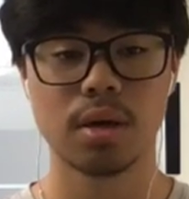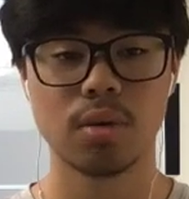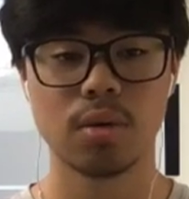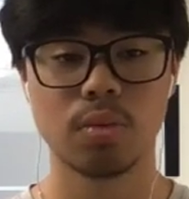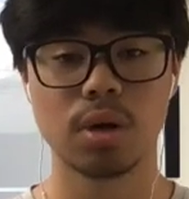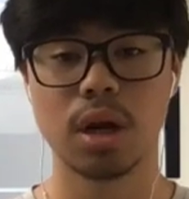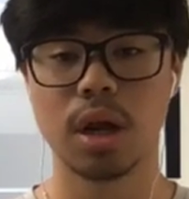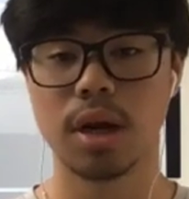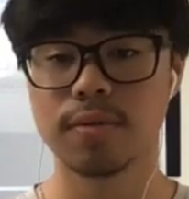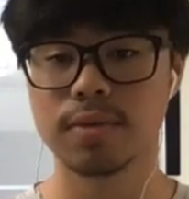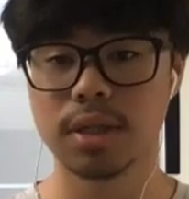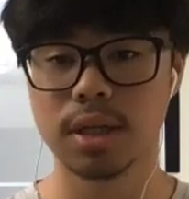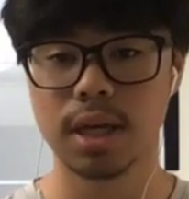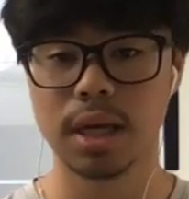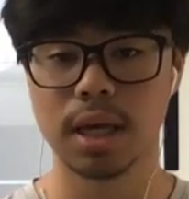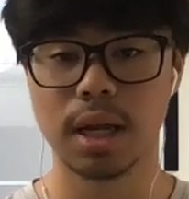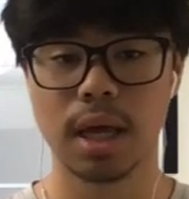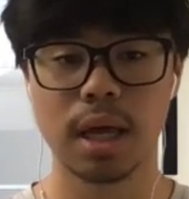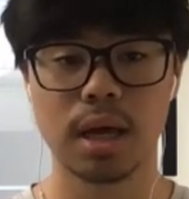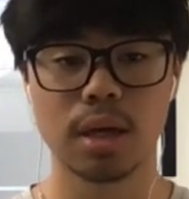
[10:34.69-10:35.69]
Would love to
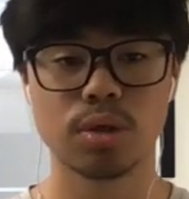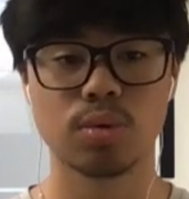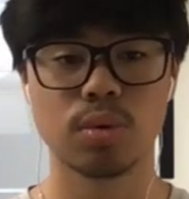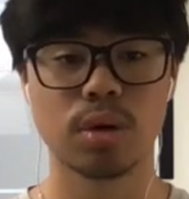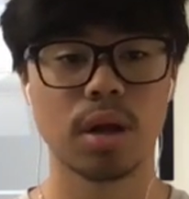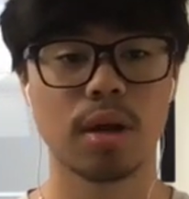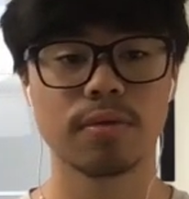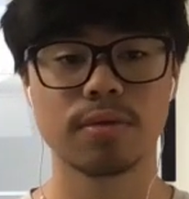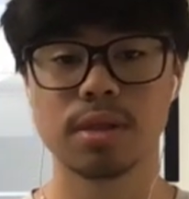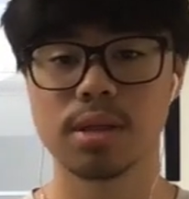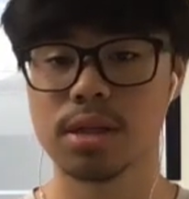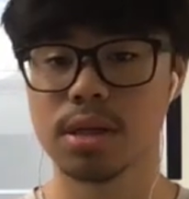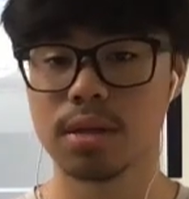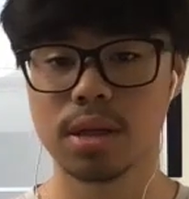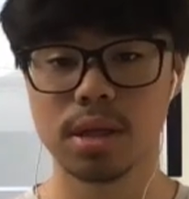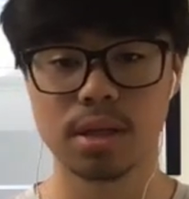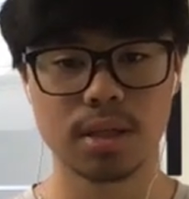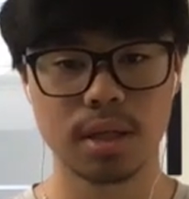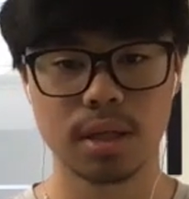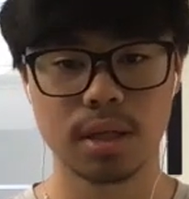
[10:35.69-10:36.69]
connect, would love to see if
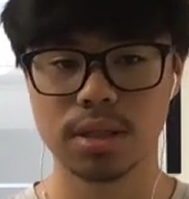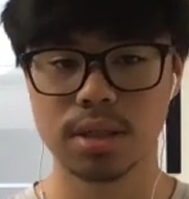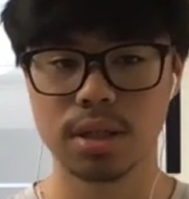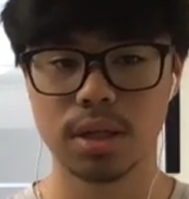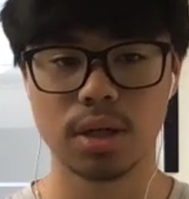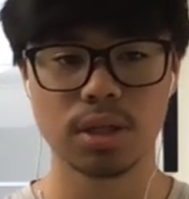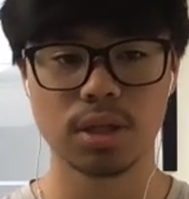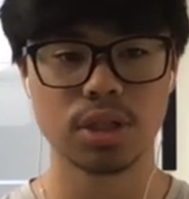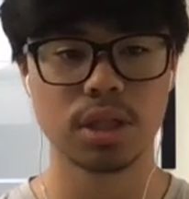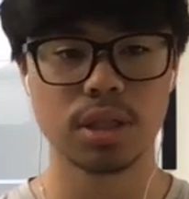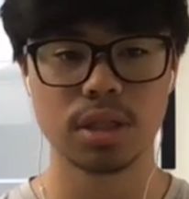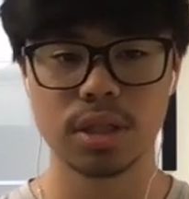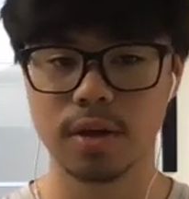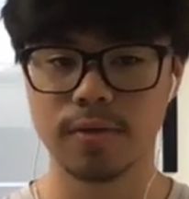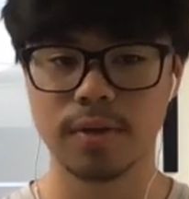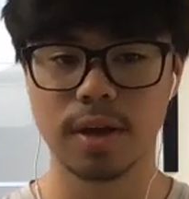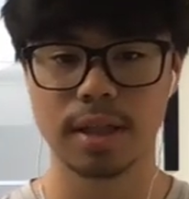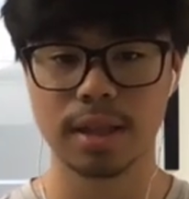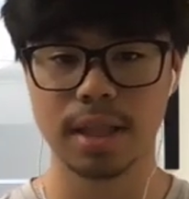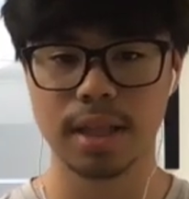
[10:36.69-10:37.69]
there's any synergy, stuff
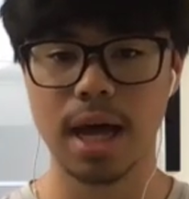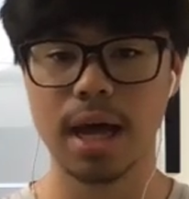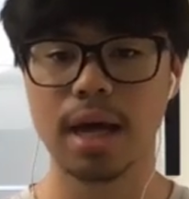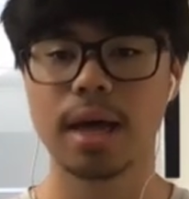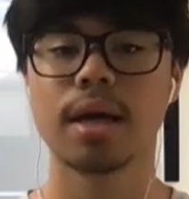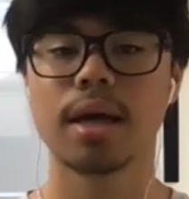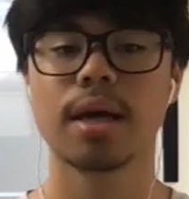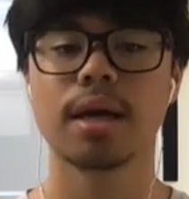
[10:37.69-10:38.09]
like that.